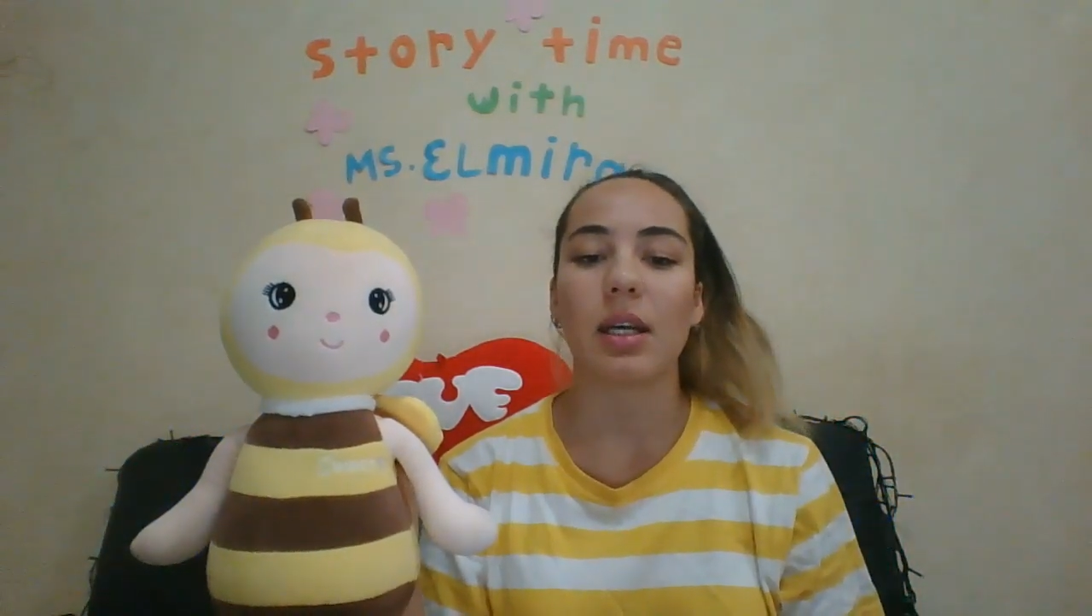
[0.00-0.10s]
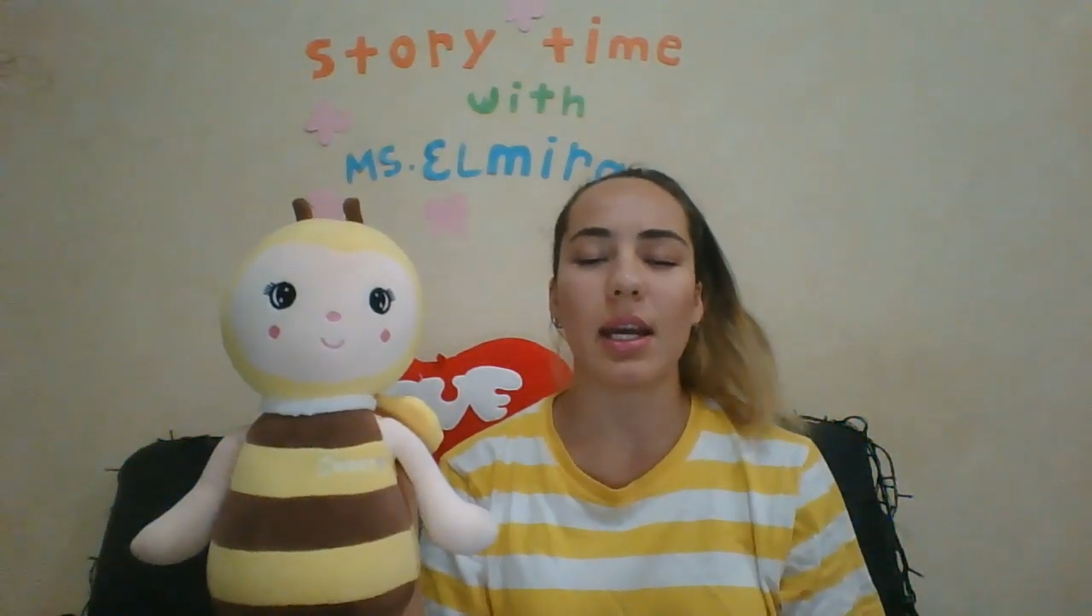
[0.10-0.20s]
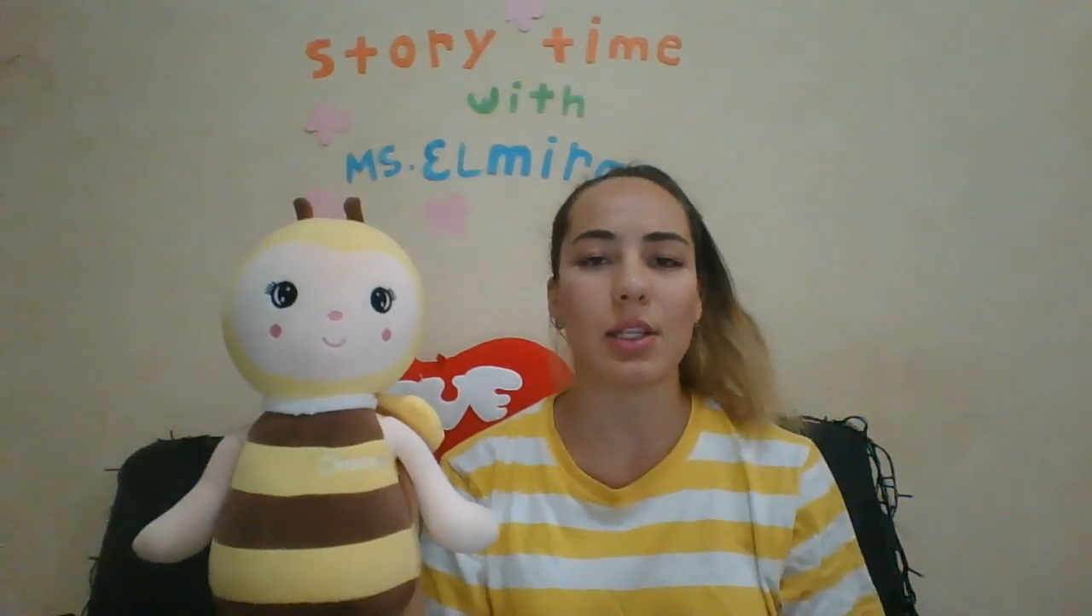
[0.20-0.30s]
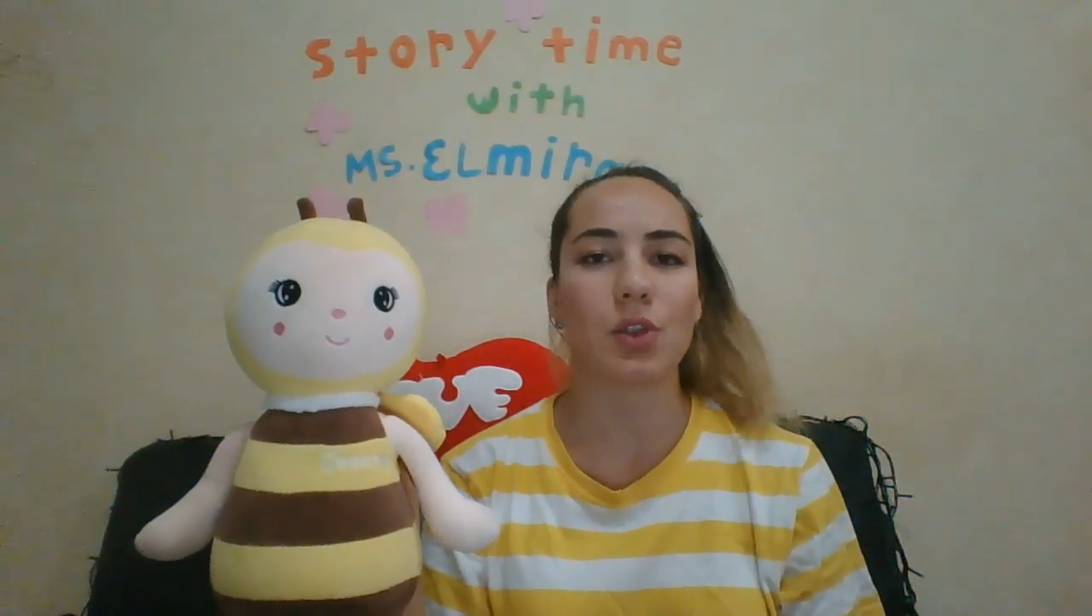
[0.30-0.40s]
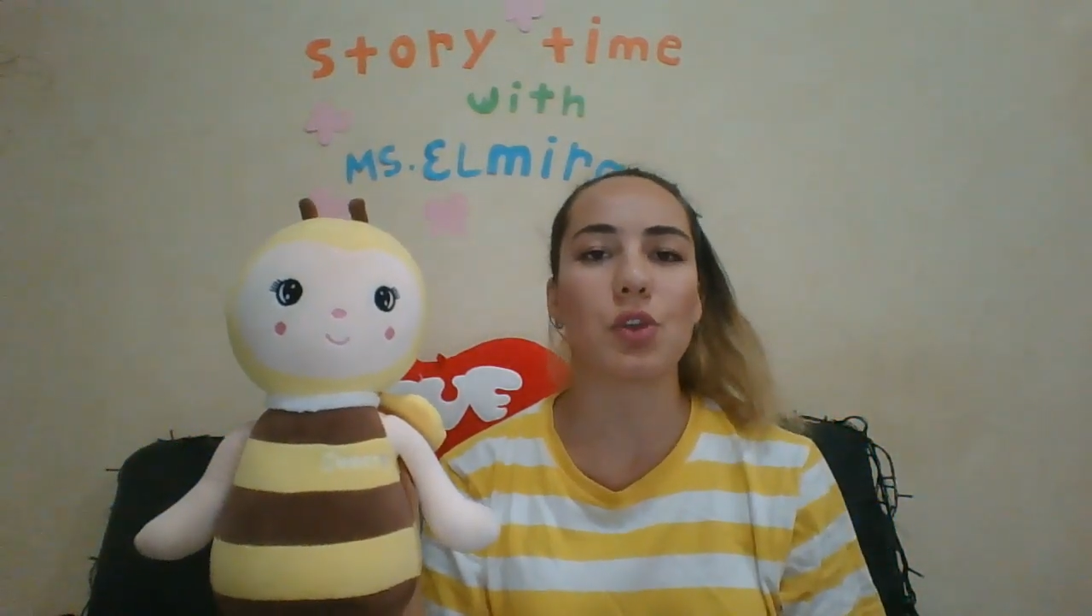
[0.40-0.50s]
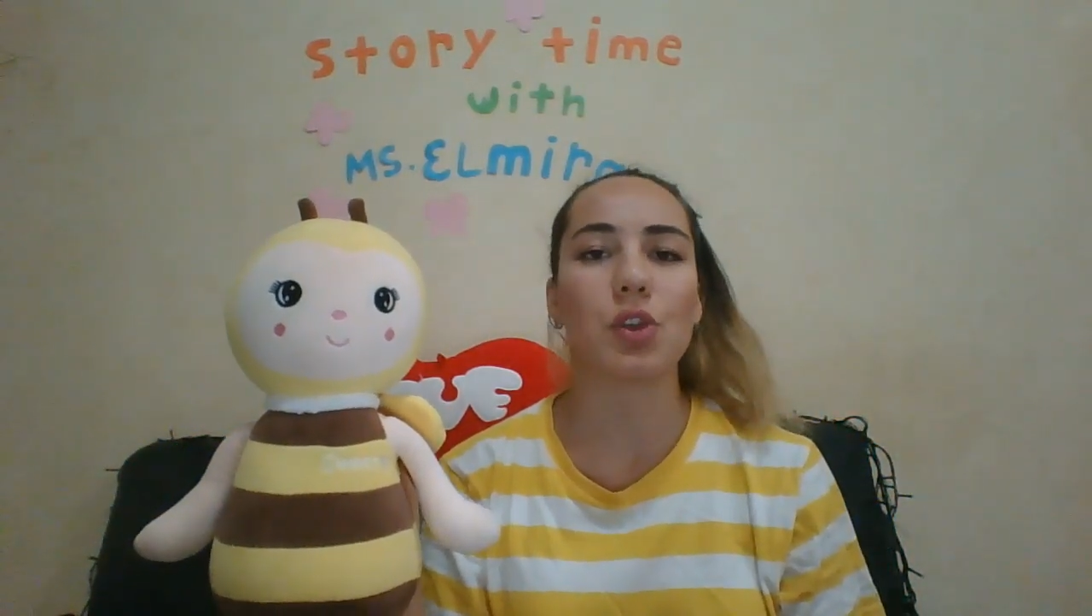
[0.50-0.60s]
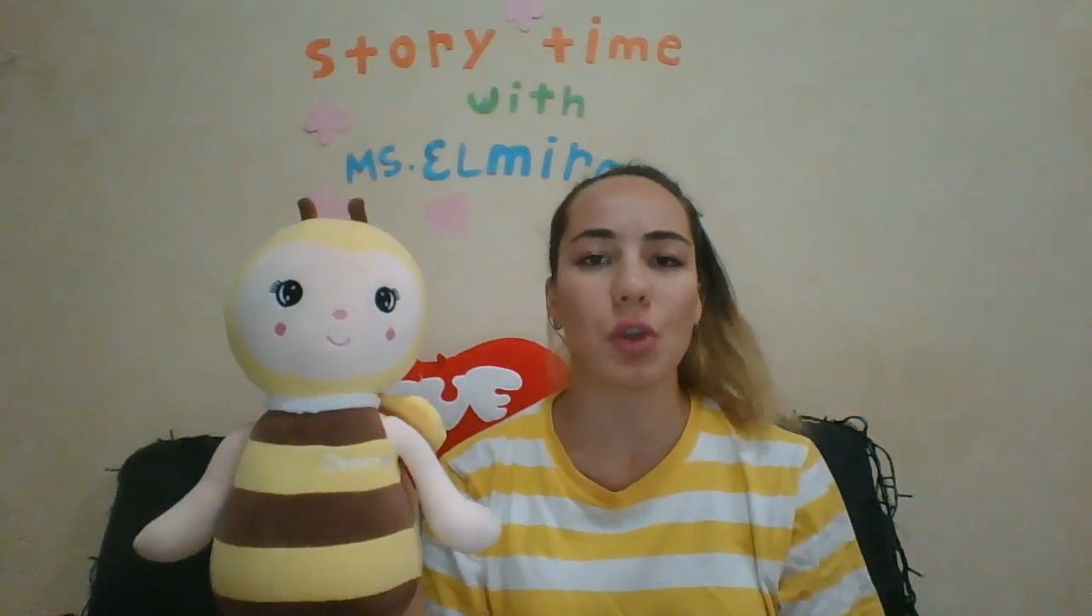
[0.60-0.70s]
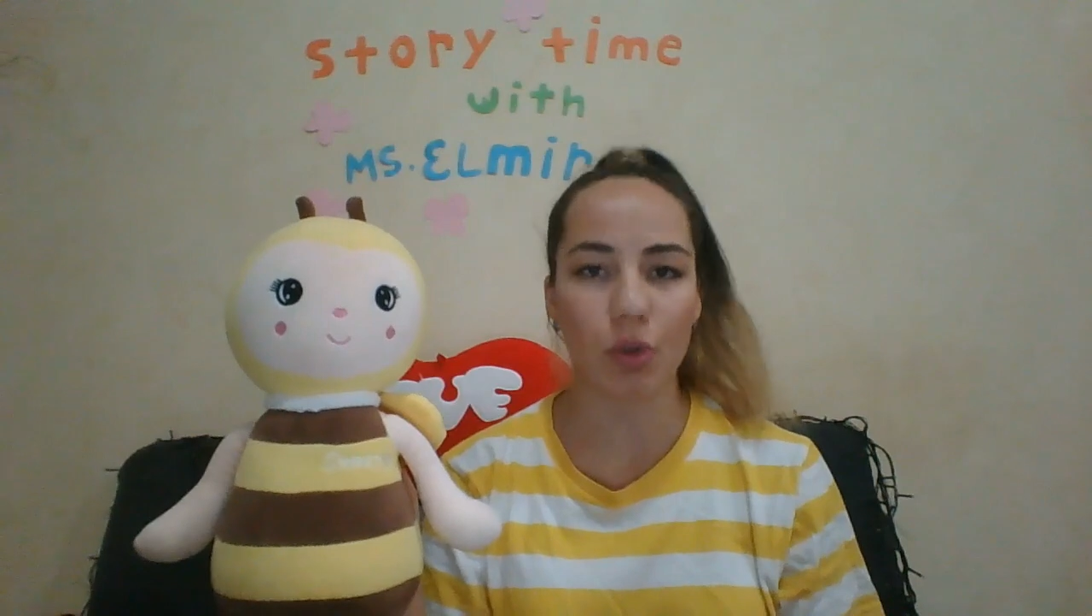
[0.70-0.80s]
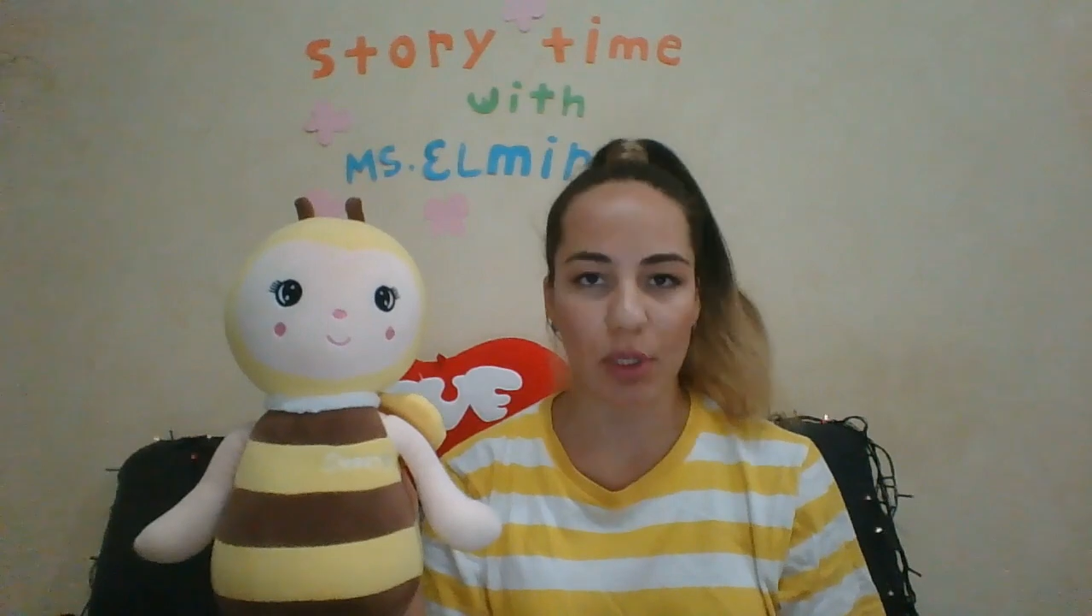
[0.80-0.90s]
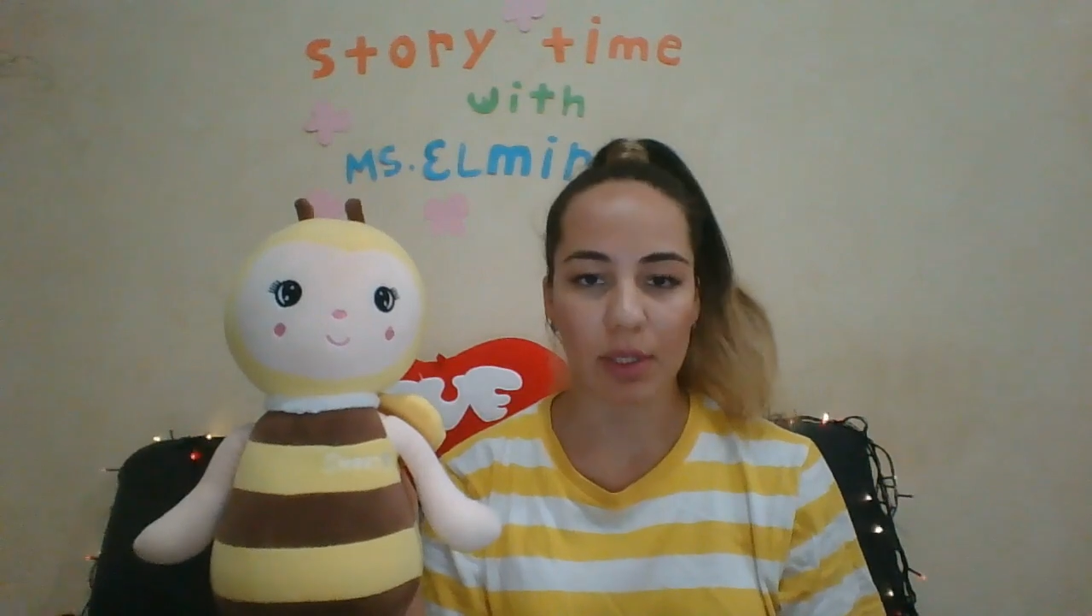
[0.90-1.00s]
as
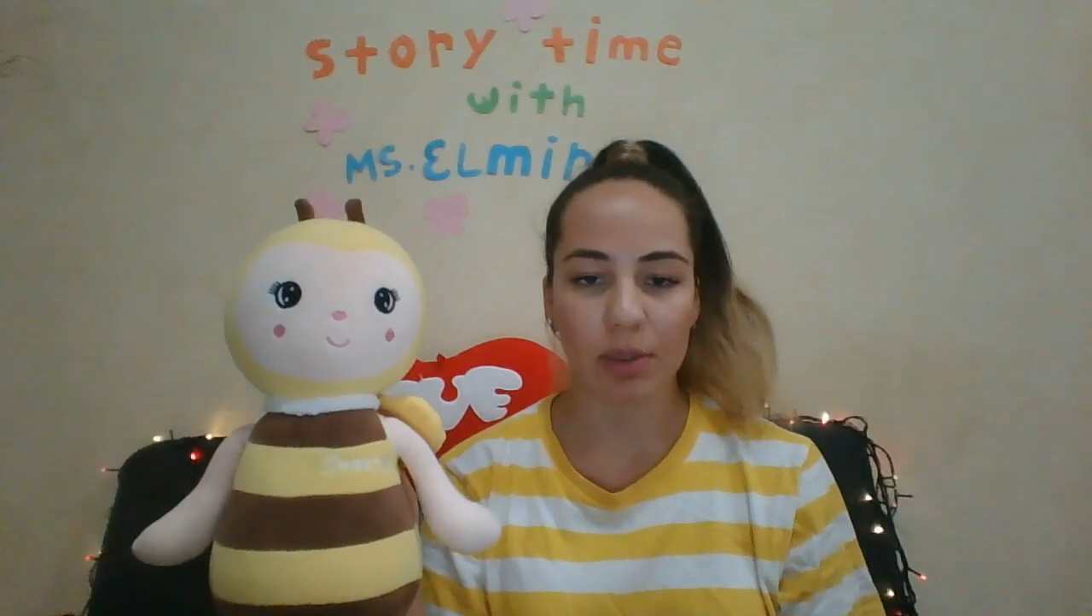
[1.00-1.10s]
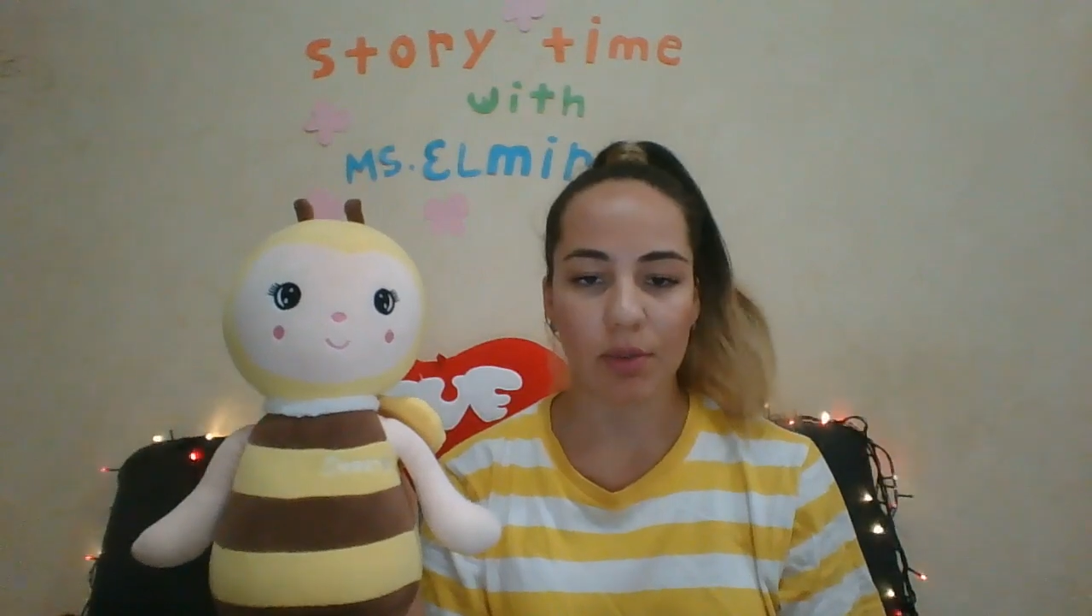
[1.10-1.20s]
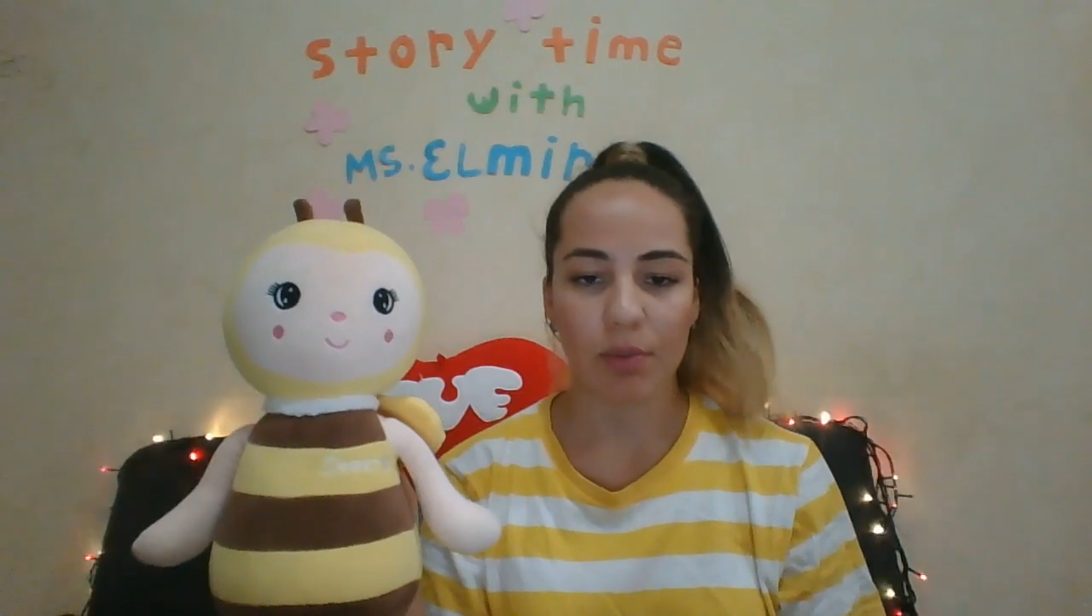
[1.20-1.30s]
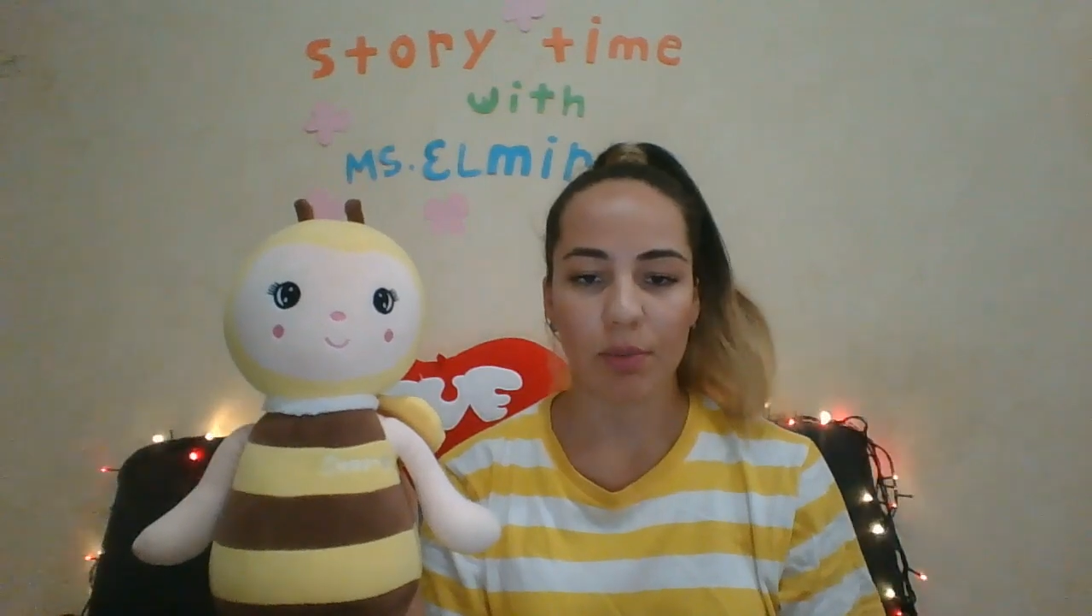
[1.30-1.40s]
you did.